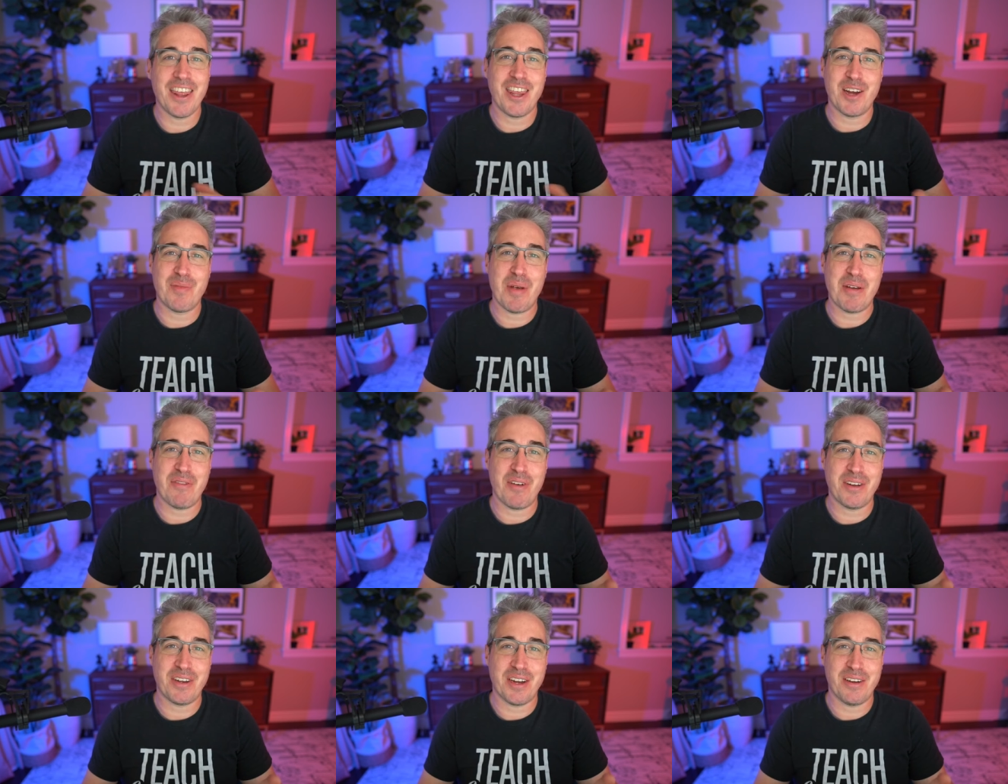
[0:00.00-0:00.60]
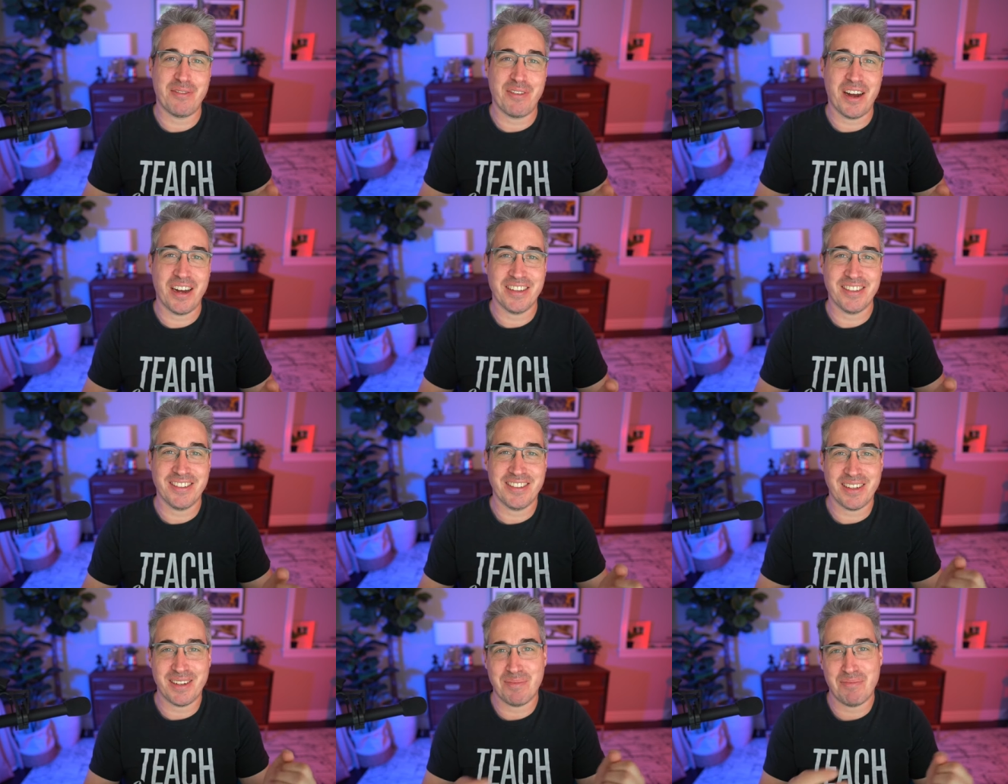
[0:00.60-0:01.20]
Hi there, my front end
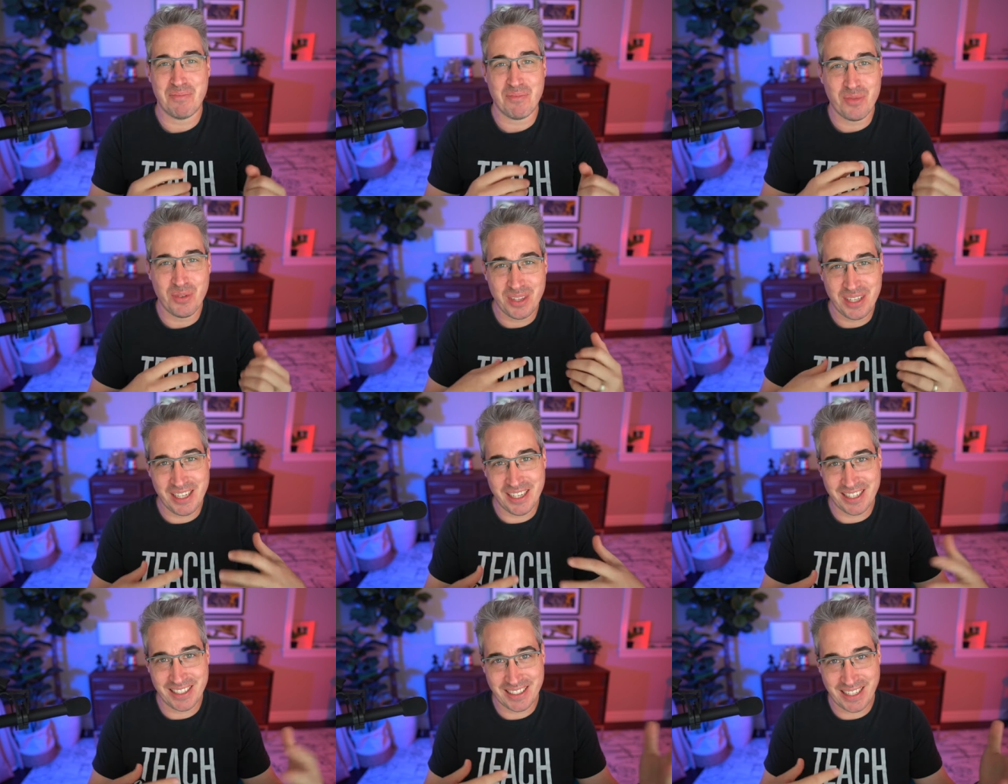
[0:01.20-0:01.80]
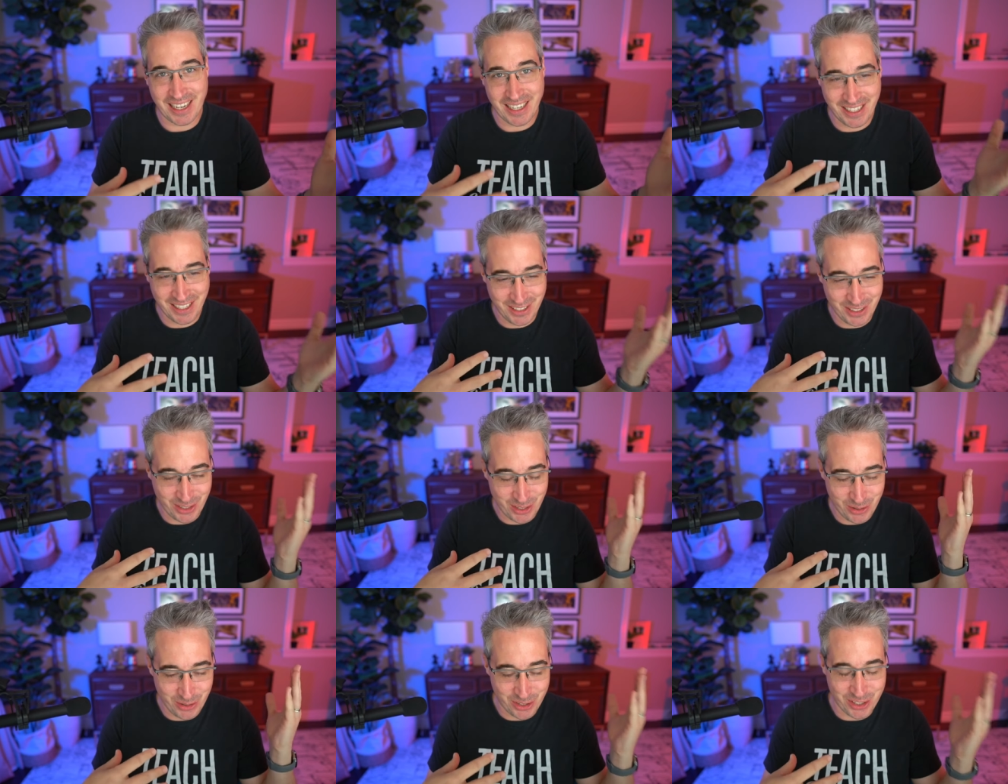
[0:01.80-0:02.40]
friends. I'm really
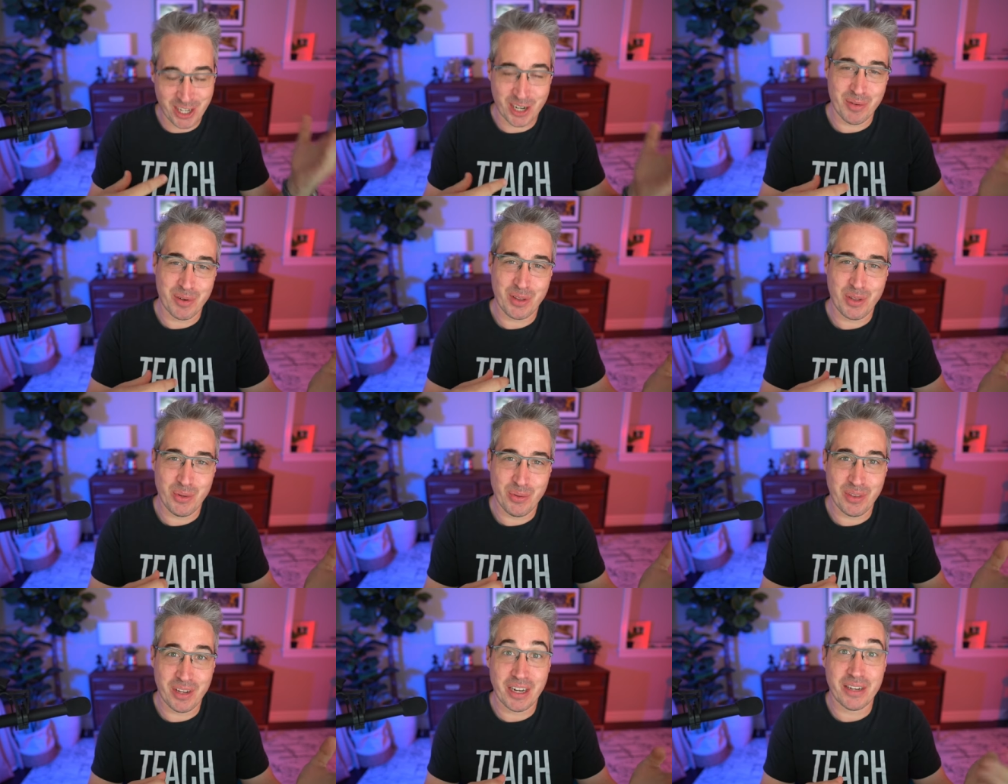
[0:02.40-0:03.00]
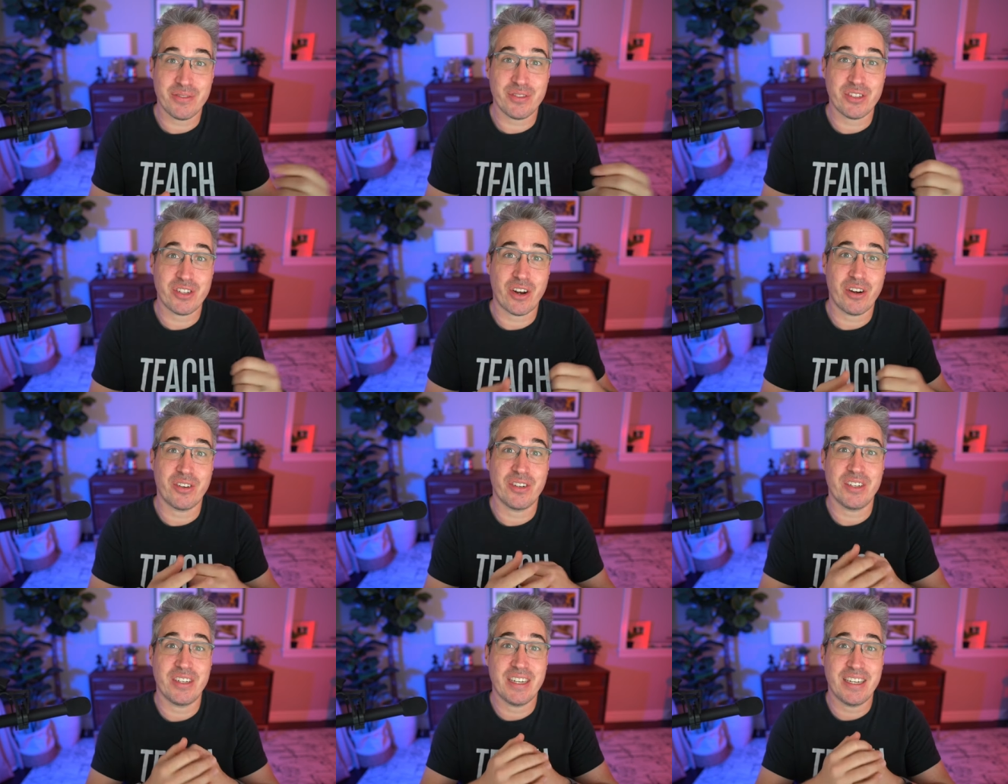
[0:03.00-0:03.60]
excited to share with you that I've
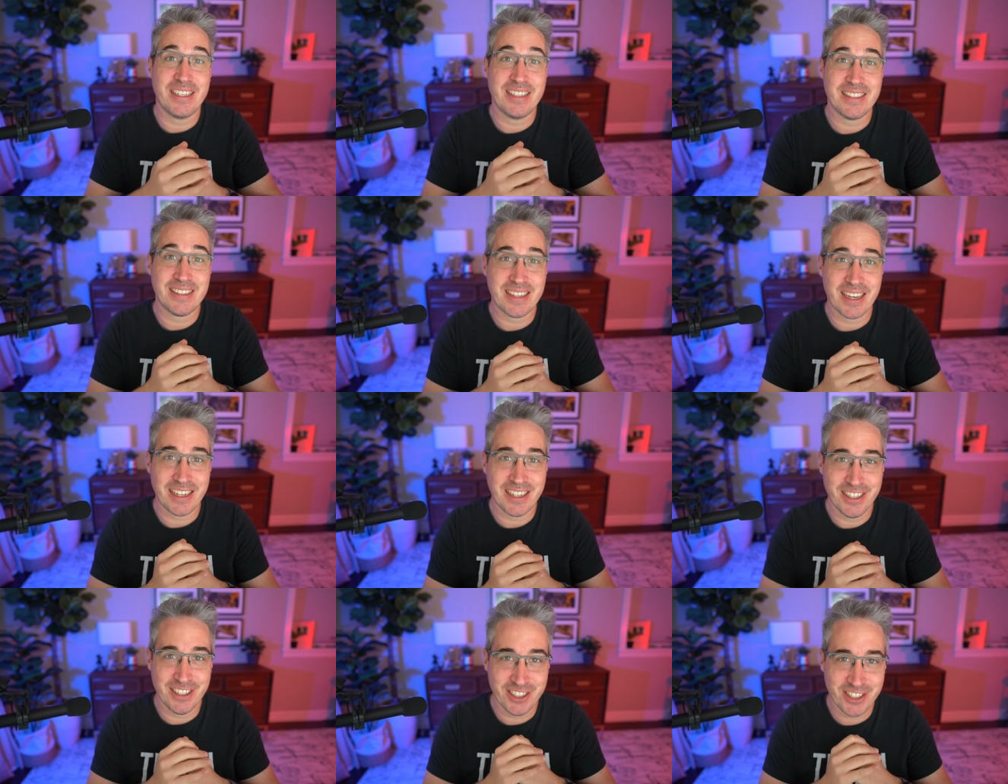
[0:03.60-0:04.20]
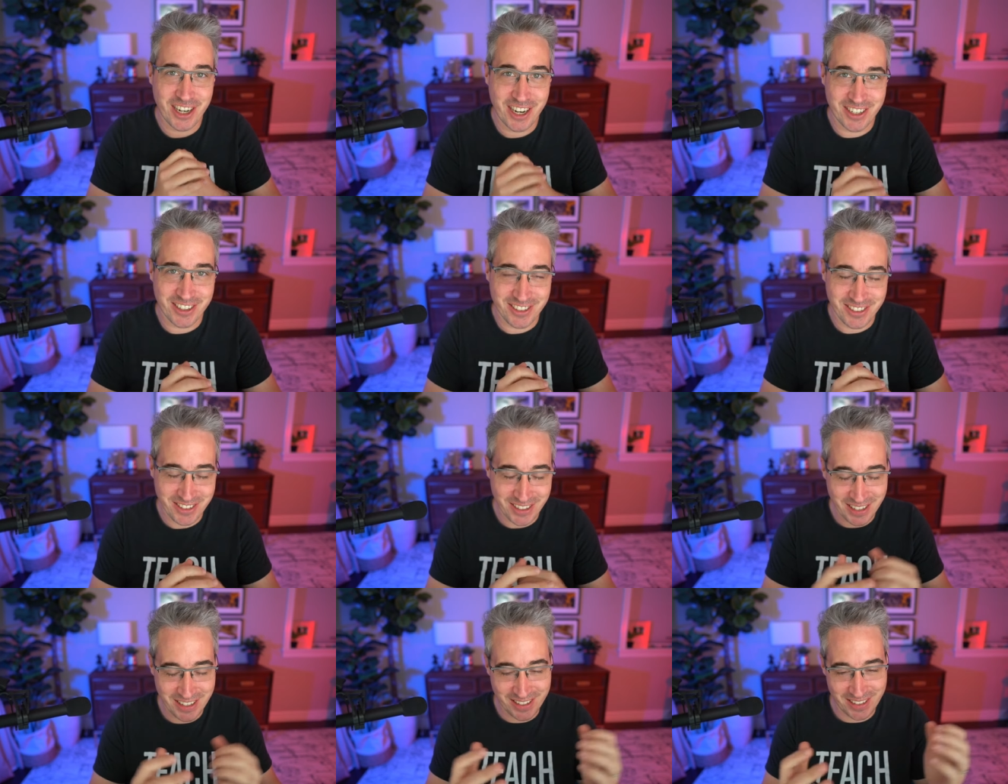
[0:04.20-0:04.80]
started a second
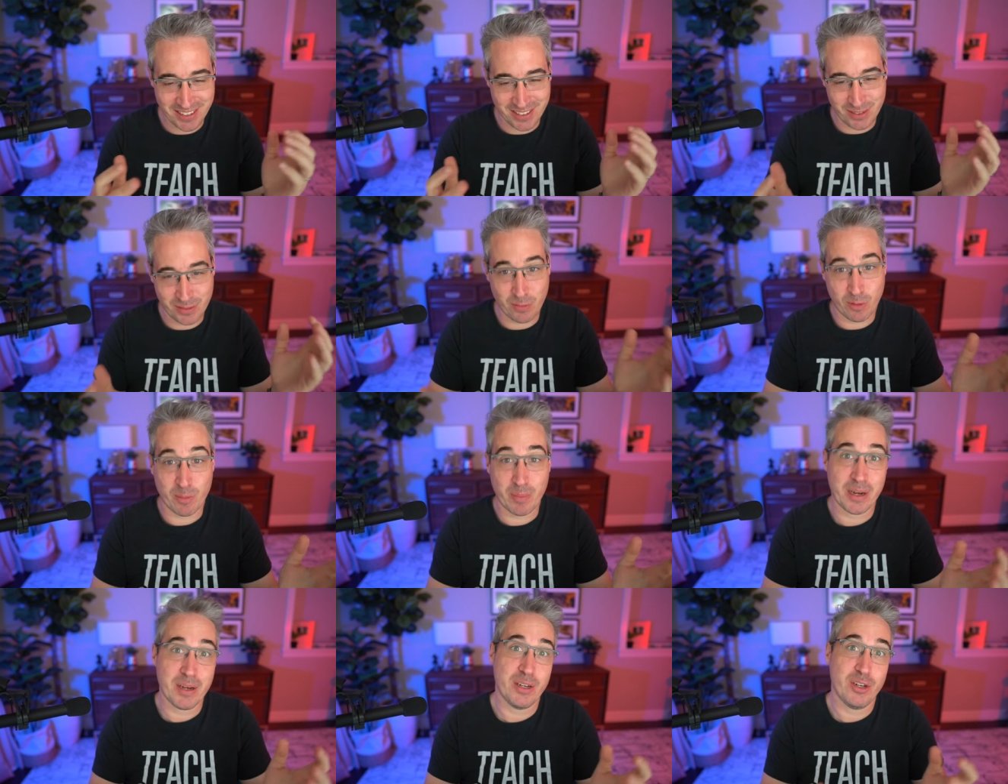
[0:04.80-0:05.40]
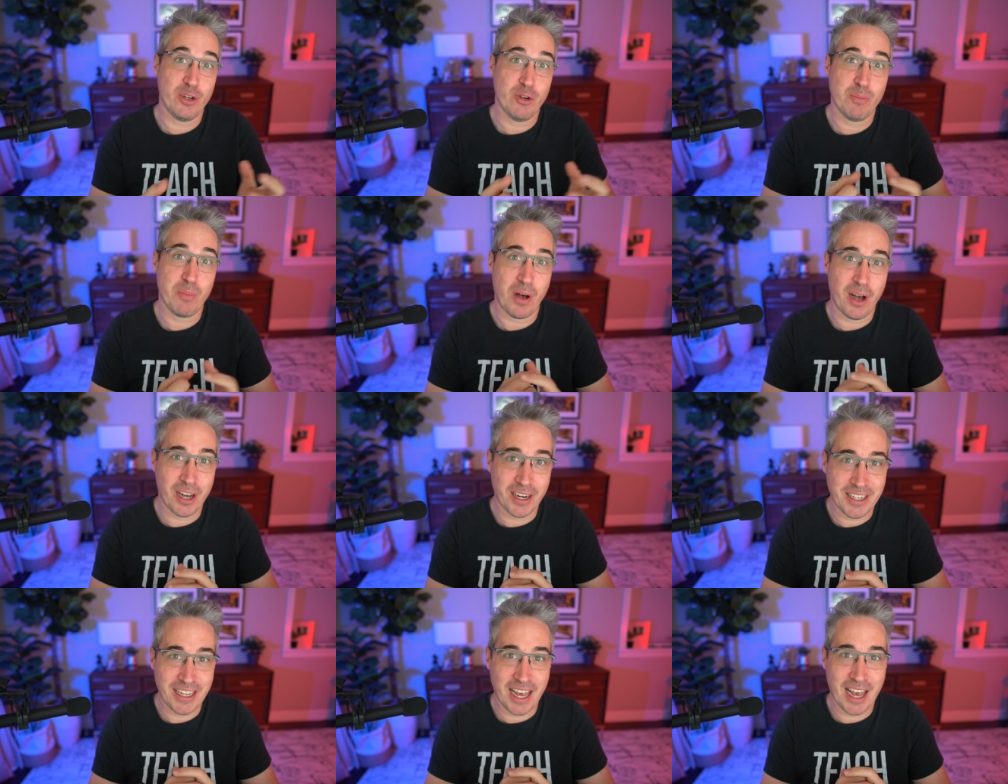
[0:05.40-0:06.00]
channel, and it's for my new
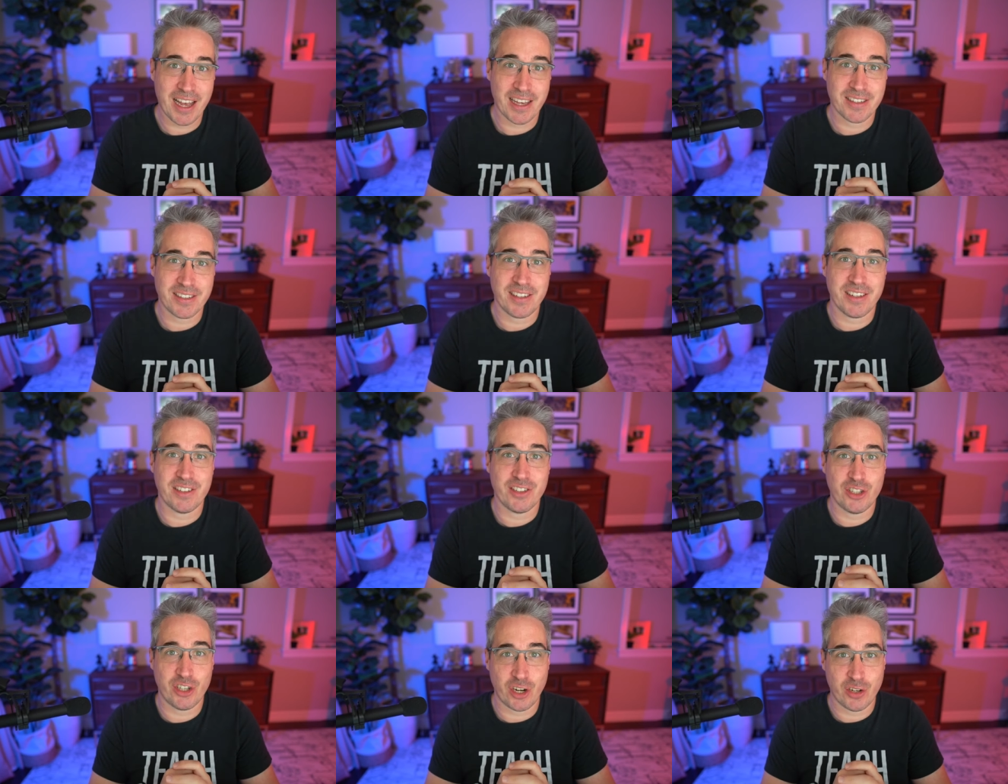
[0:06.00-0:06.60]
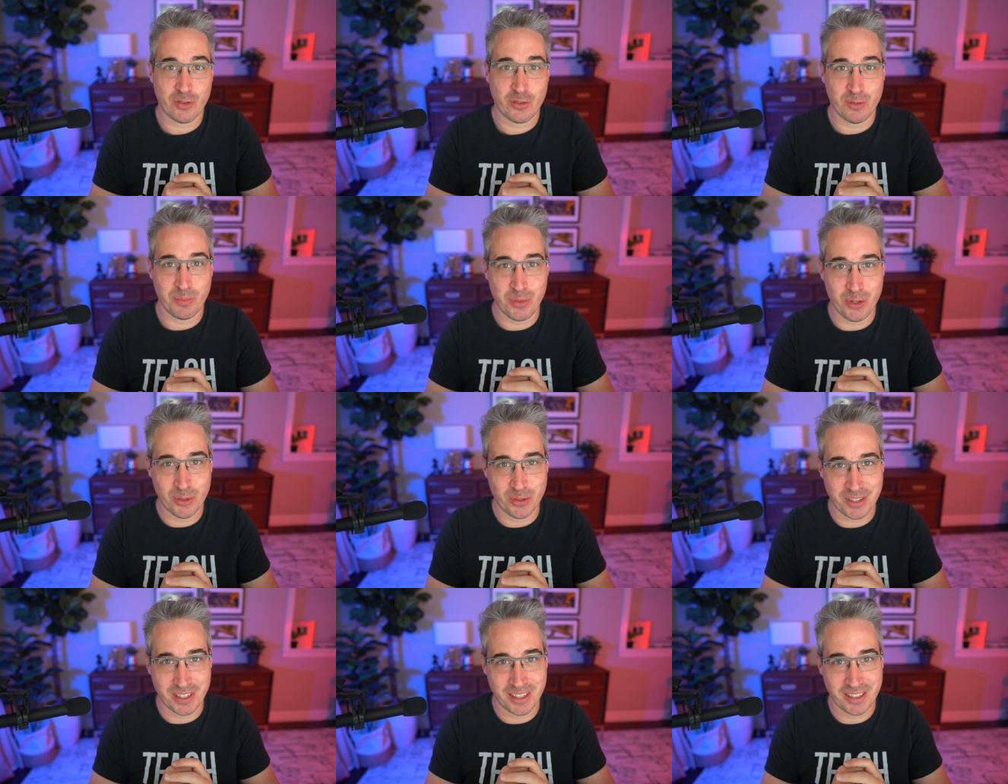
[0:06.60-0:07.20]
podcast, General
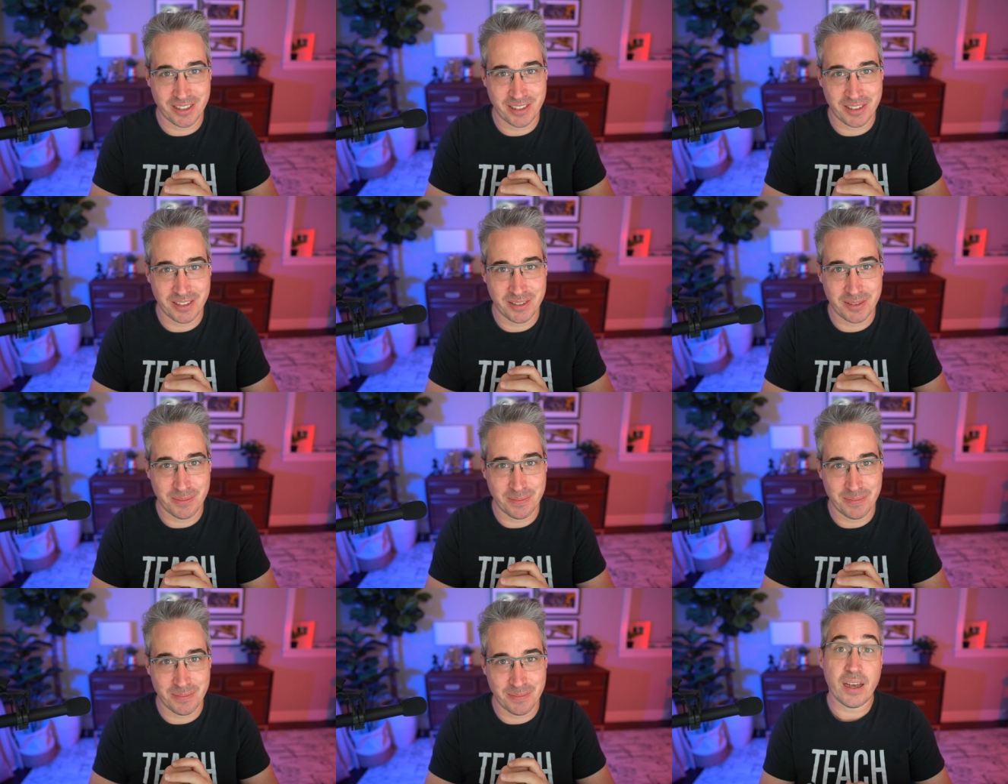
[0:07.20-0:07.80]
Musings.